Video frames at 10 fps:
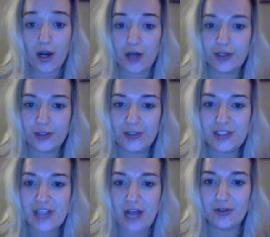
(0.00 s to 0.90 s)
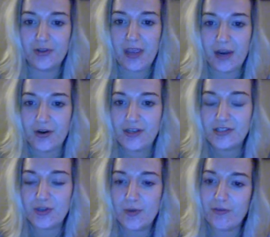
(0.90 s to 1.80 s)
are early childhood caries.
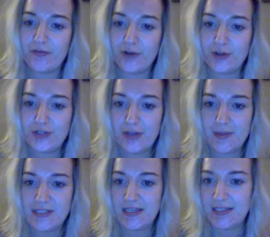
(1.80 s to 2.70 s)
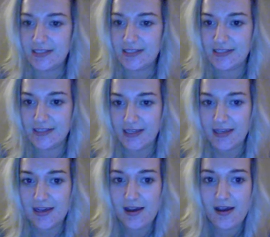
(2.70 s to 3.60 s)
So we refer to them as
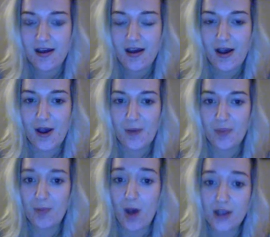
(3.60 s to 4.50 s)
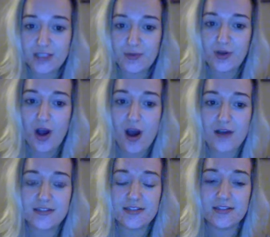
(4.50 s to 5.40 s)
ECC. The possible
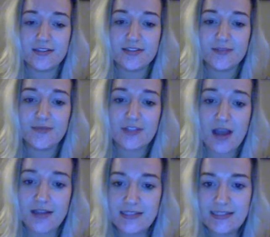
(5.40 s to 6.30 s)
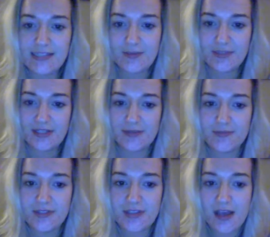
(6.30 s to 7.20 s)
causes, signs and
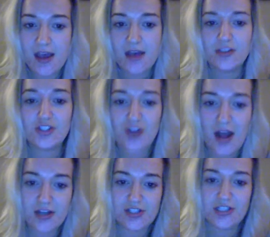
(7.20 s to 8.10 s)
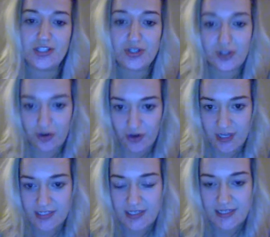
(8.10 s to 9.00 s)
symptoms, strategies to
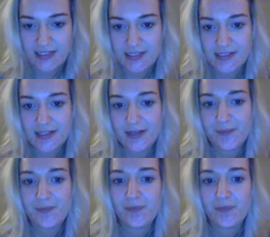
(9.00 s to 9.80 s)
decrease ECC.